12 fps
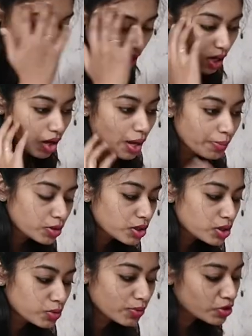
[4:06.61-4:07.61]
Now I'm
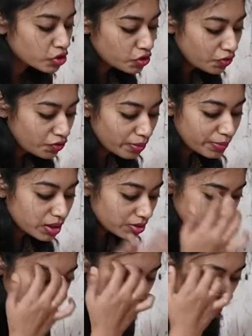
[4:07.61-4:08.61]
gonna switch from
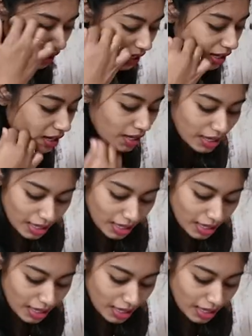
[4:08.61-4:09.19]
here to there.